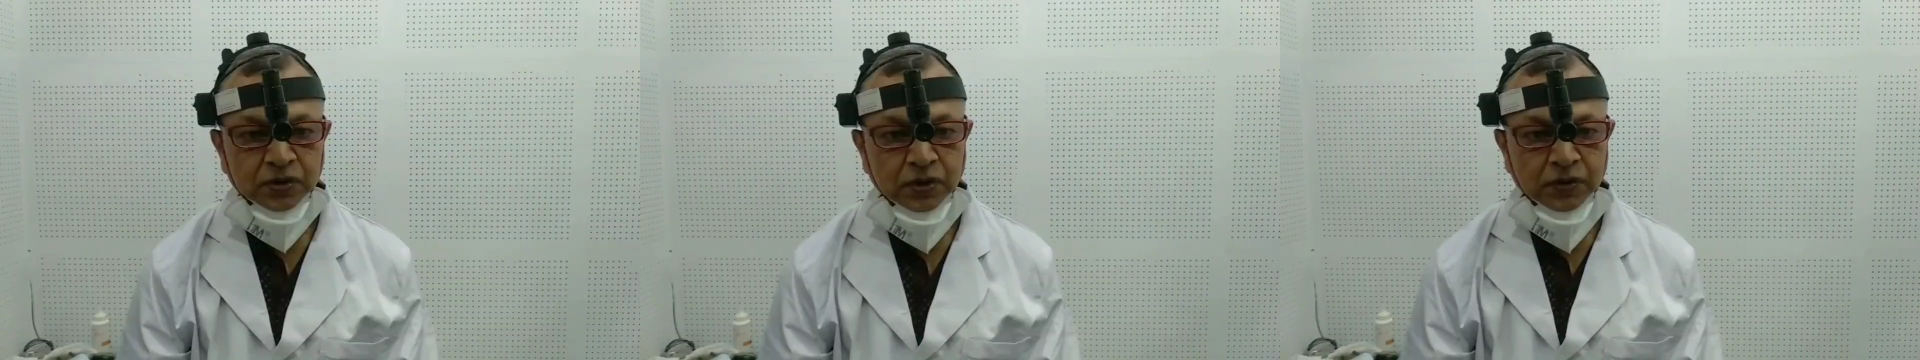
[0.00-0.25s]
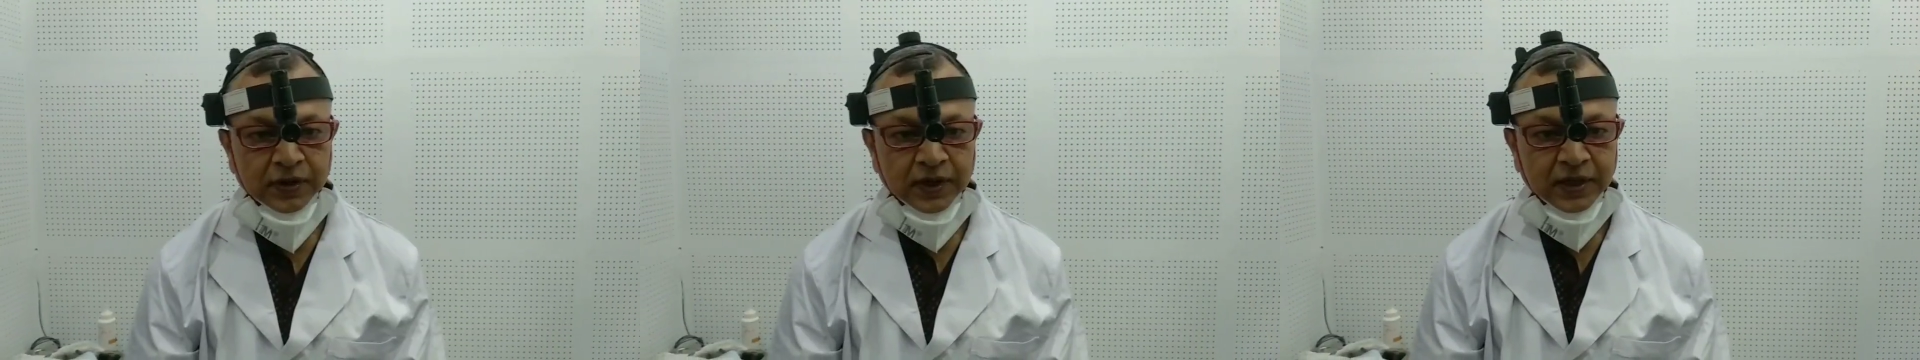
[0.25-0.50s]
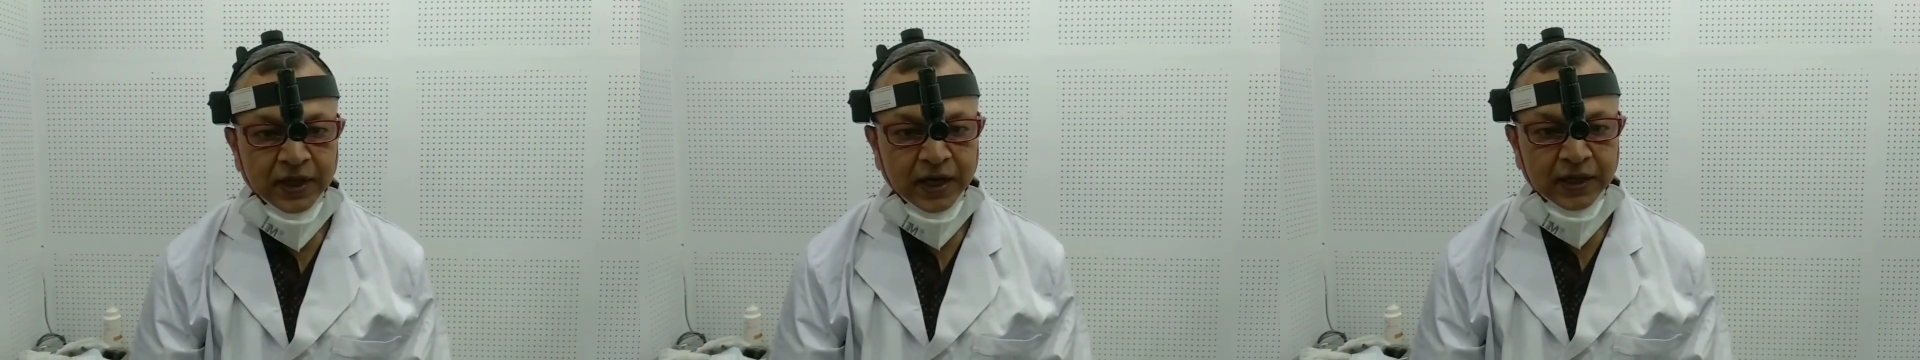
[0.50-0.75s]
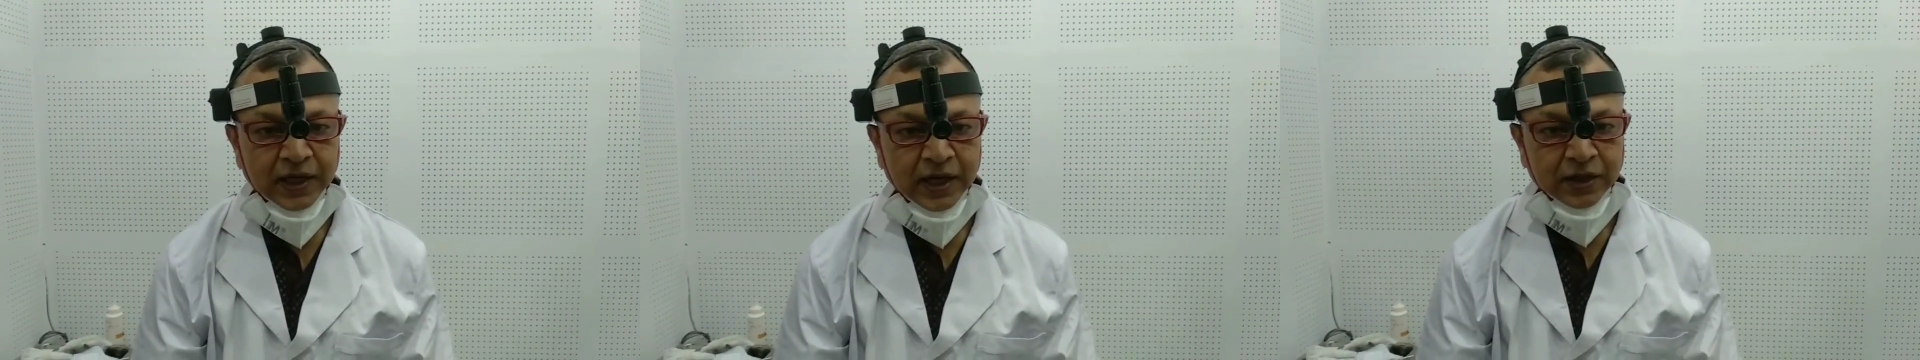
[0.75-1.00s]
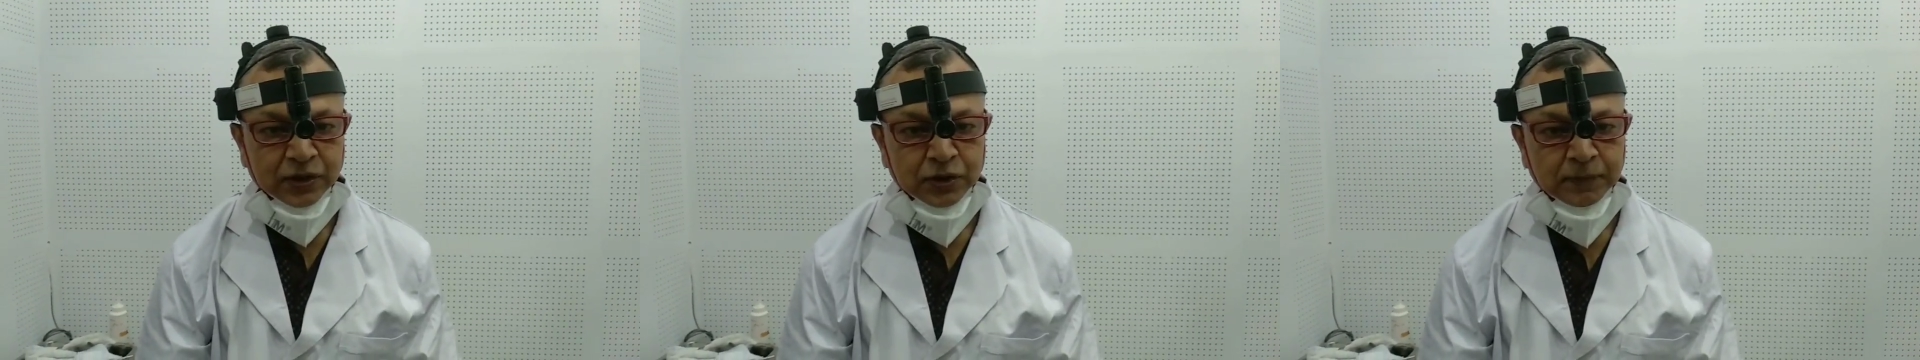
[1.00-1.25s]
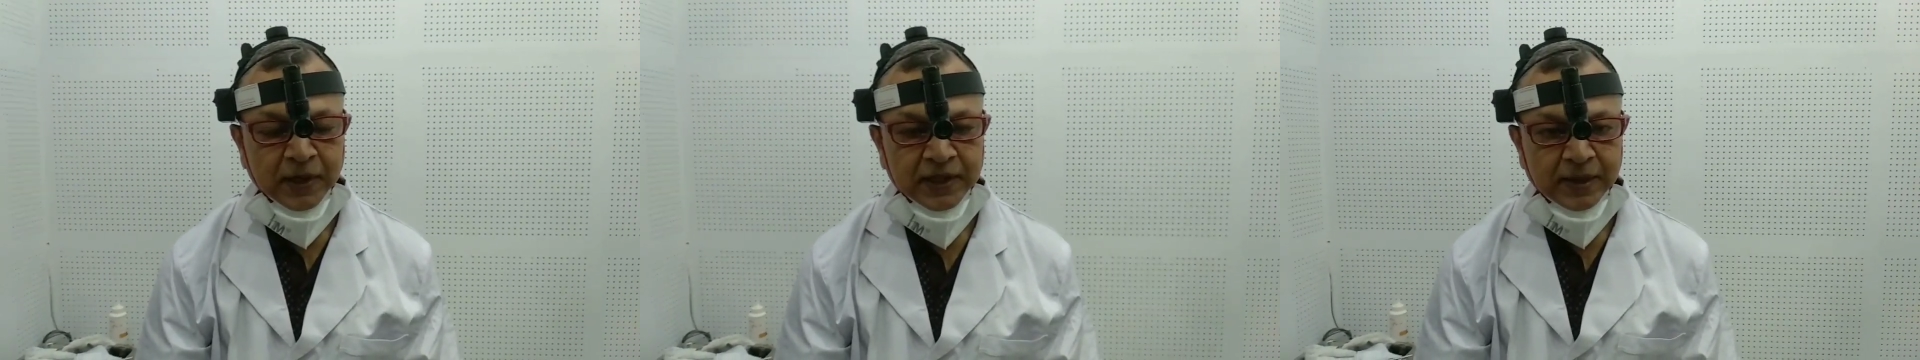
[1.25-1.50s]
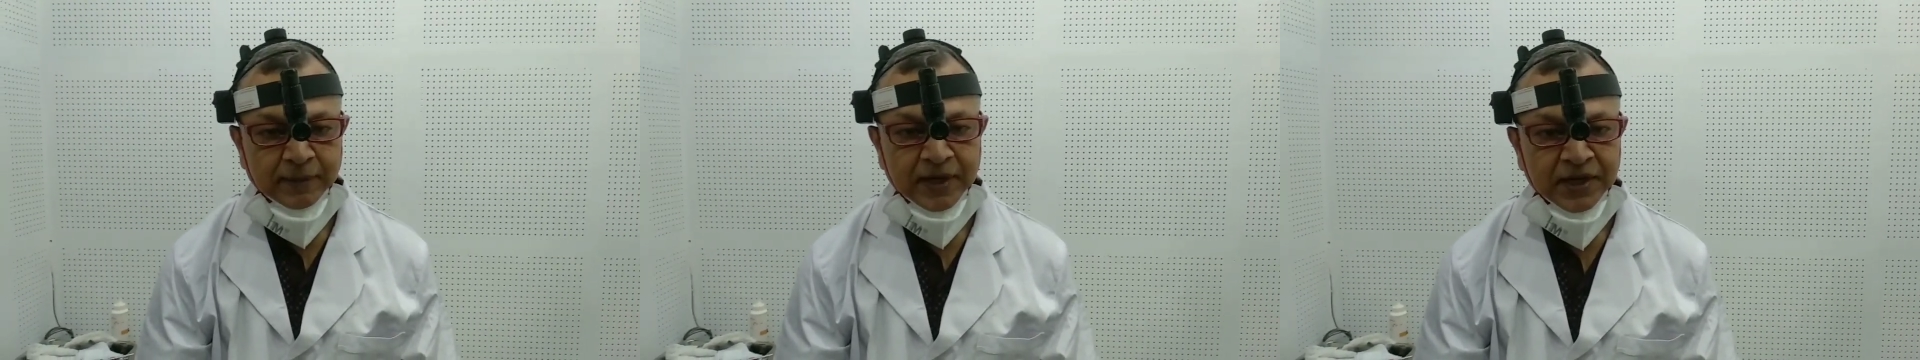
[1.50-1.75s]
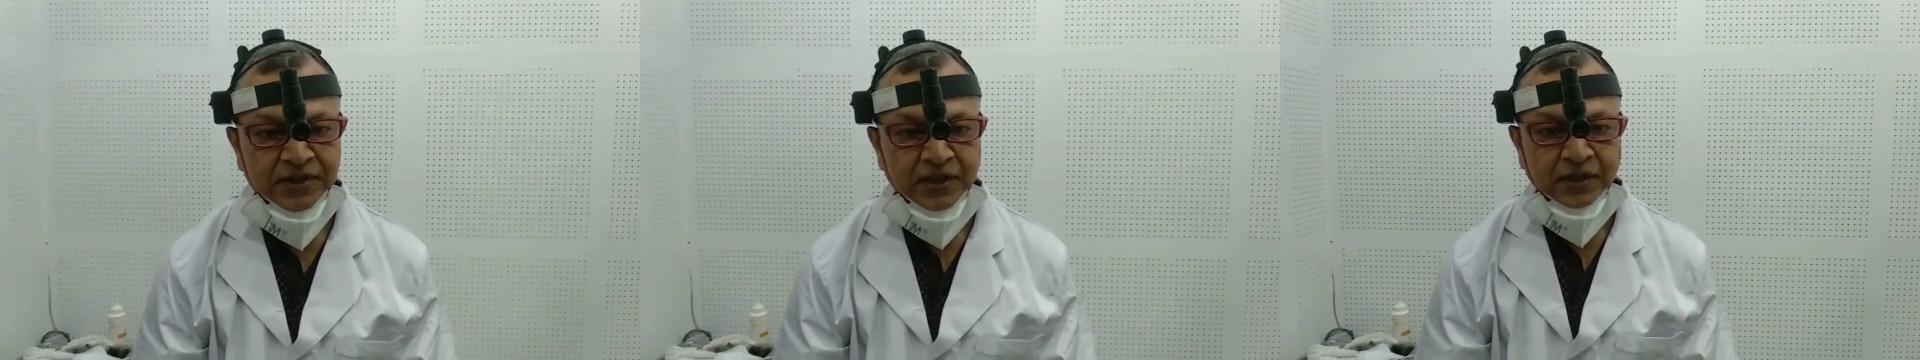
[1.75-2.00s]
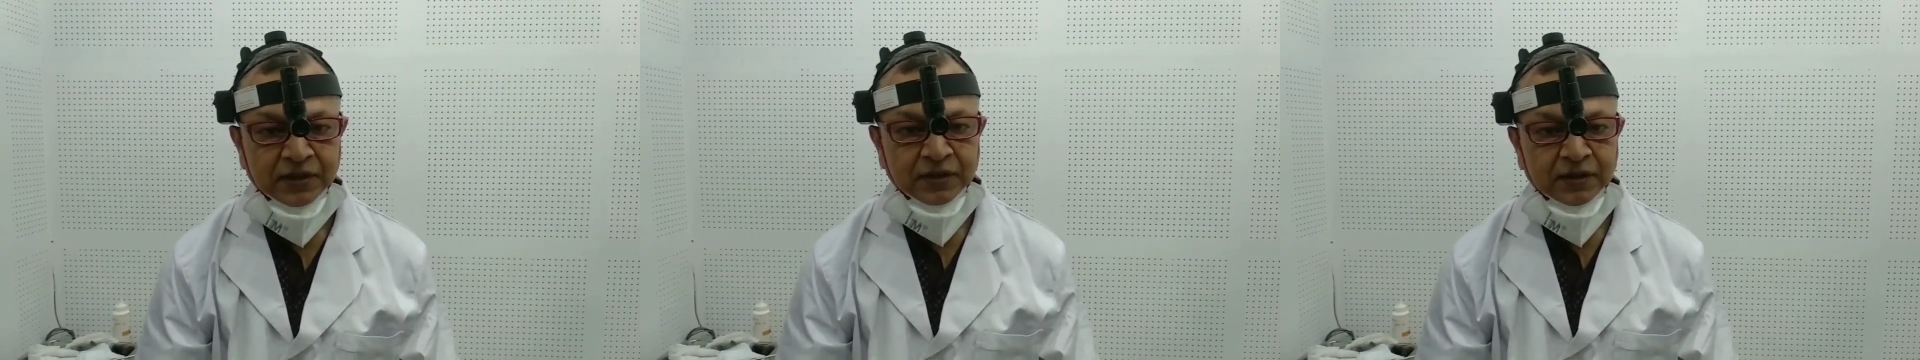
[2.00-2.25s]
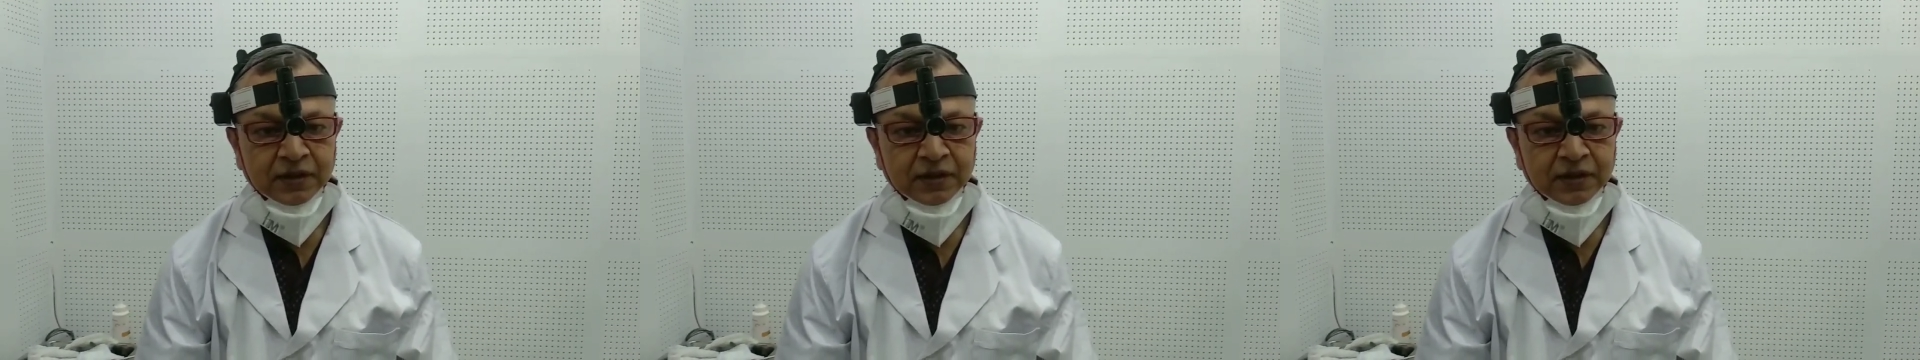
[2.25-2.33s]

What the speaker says: During indirect laryngoscopy examination,